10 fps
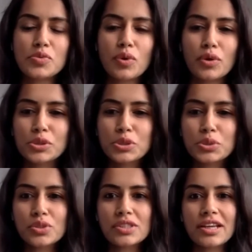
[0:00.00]
you want to
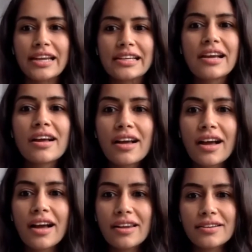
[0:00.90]
choose the right
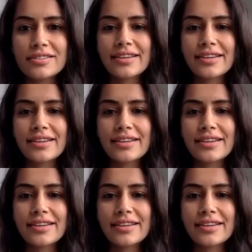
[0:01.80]
colors.